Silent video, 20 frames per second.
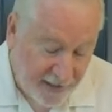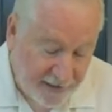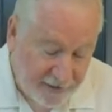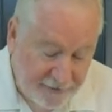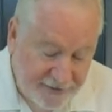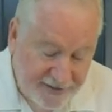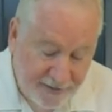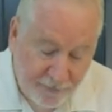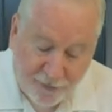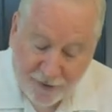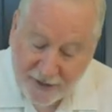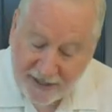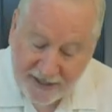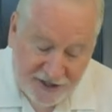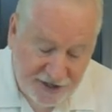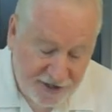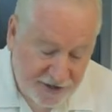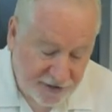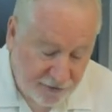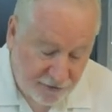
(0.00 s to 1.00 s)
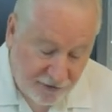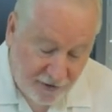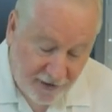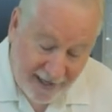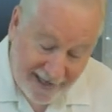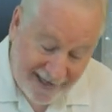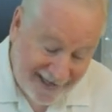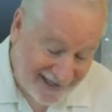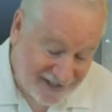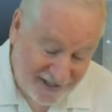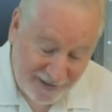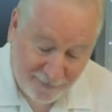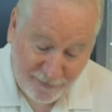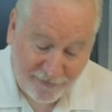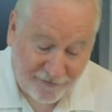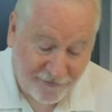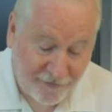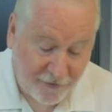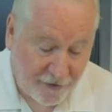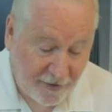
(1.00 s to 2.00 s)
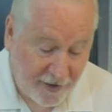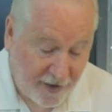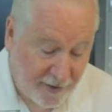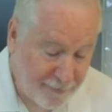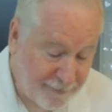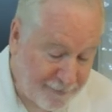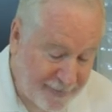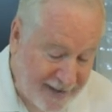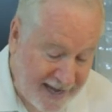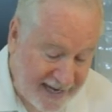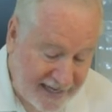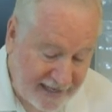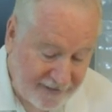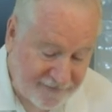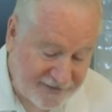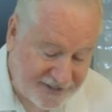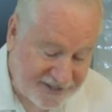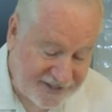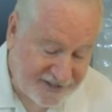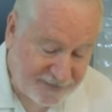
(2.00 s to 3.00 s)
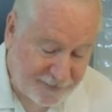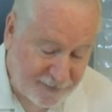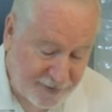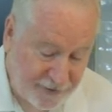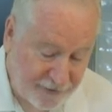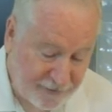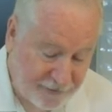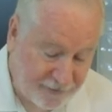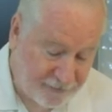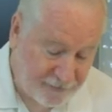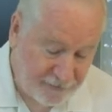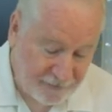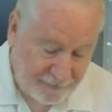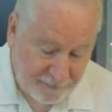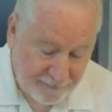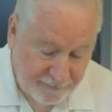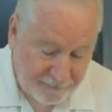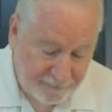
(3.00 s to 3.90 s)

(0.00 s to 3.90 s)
Use a brush, or I actually prefer a back of a spoon.